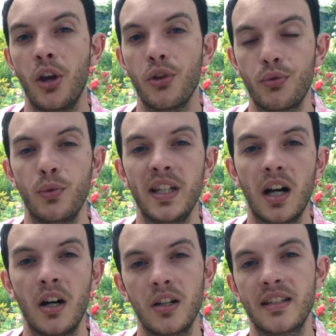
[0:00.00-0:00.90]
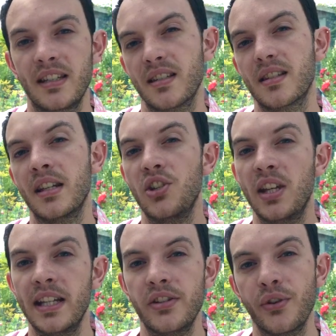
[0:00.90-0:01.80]
through the artists that
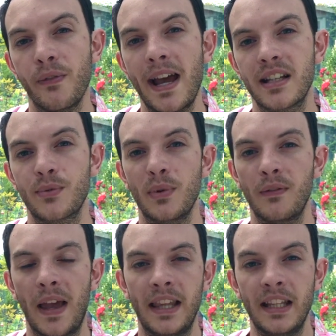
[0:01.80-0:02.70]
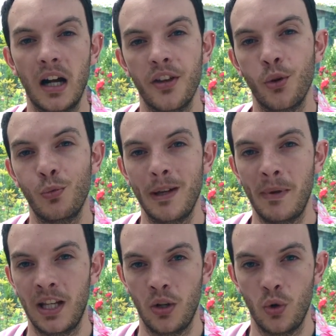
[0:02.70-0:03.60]
she interacts with and the other
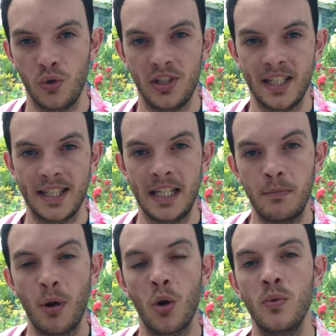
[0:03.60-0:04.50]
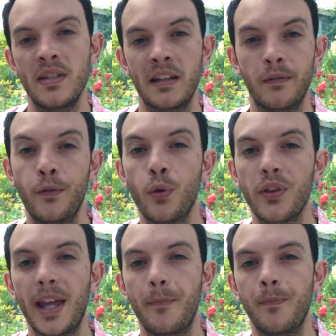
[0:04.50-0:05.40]
women who she sees posing for
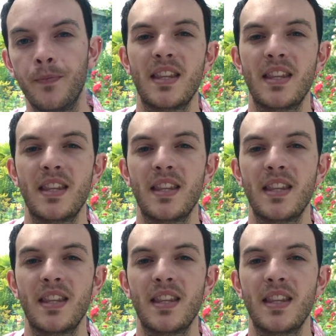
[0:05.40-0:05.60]
them.